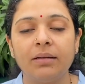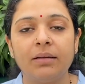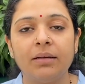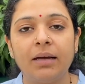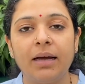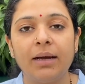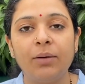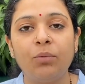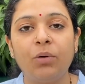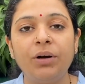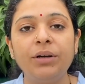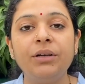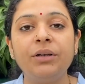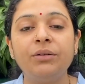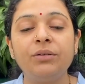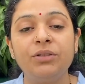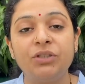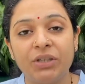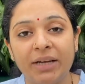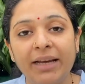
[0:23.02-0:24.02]
I want you
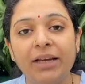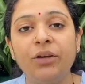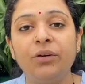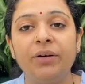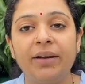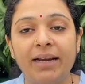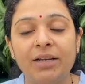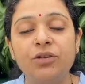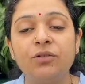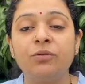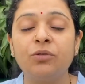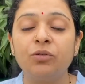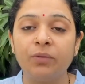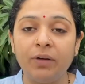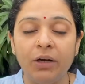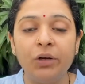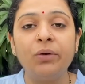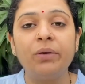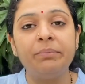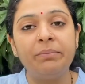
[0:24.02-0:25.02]
to check your range of, so we'll
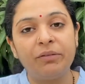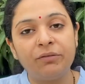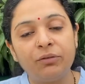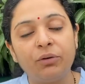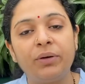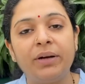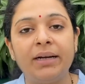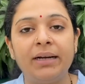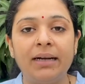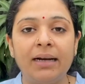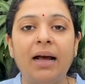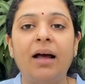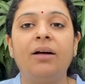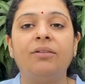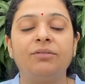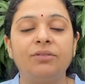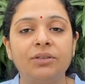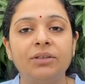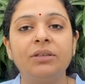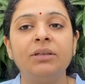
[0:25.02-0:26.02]
do a before and an
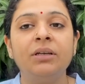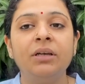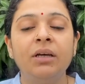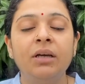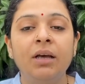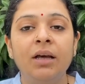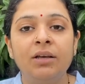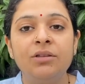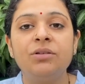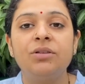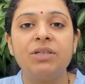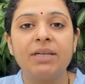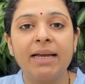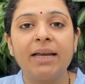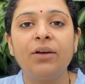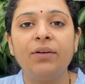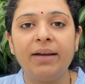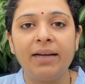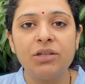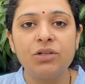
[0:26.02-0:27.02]
after. So check
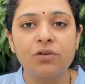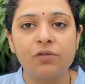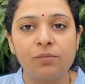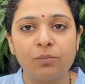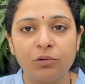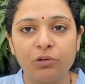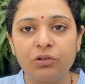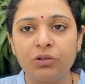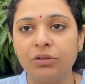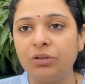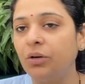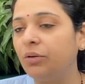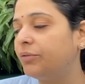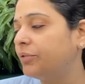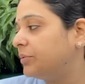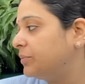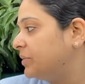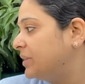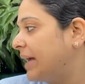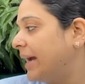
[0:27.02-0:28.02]
your range of motion, look
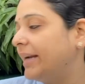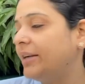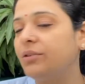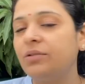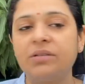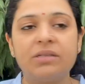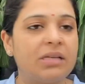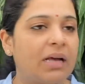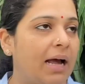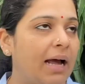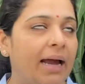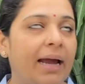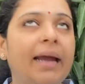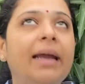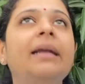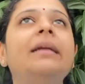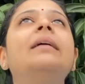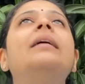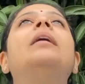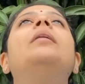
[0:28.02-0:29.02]
from side to
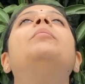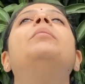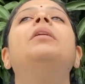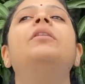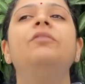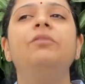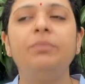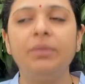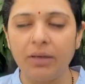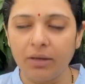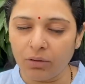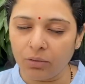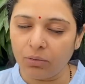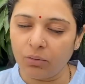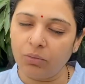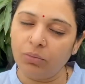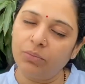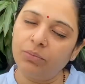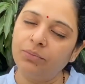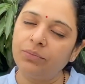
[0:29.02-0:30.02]
side, above,
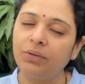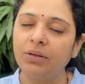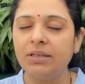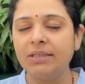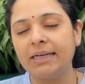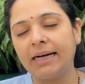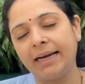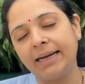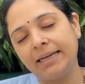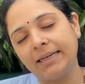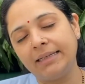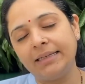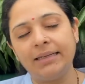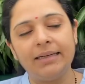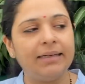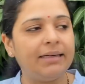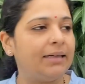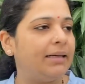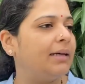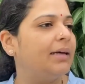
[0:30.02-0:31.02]
below,
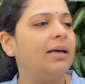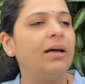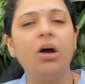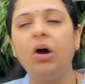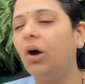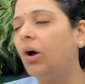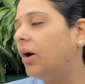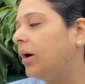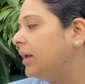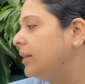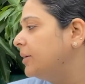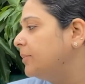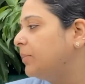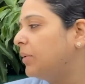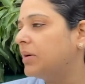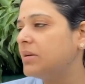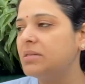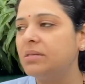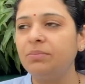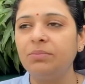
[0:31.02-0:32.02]
diagonally, all the
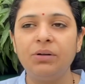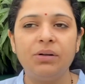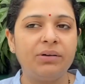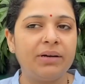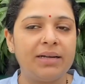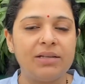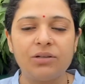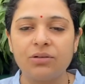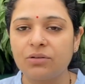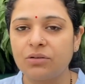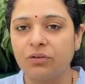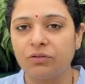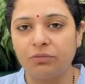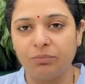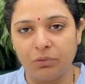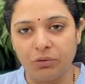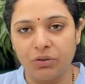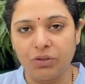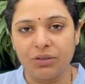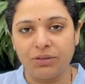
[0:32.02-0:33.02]
possible ranges of
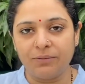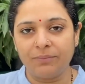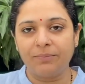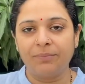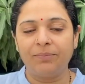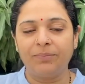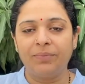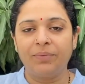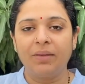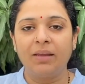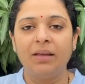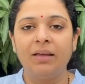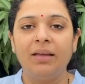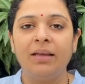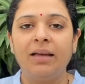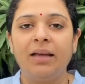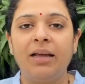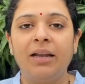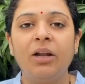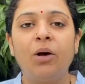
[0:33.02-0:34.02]
motion.
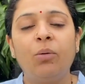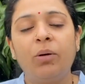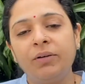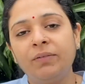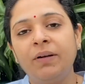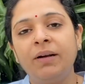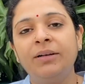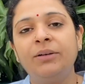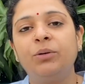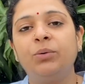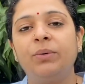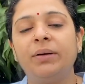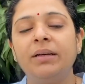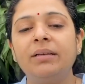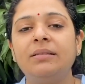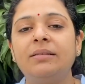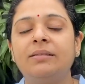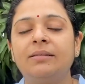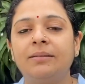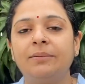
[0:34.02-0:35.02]
Now what we'll do
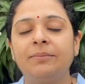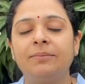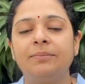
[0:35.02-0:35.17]
is